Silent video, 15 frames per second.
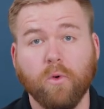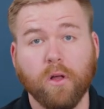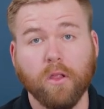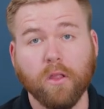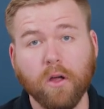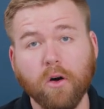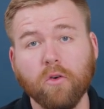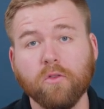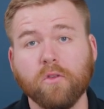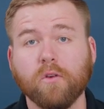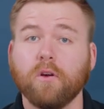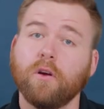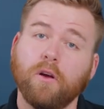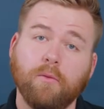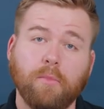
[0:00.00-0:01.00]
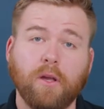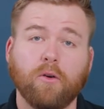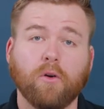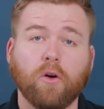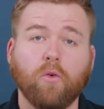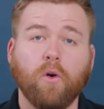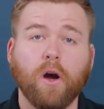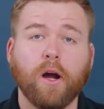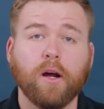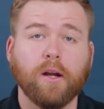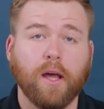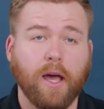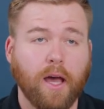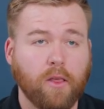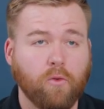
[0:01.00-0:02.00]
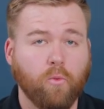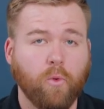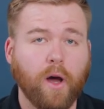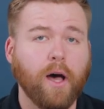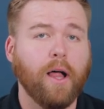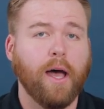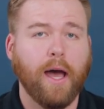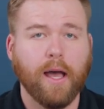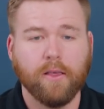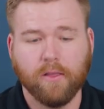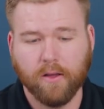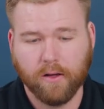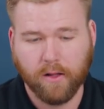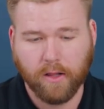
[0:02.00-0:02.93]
what loads are going to be required, as well as the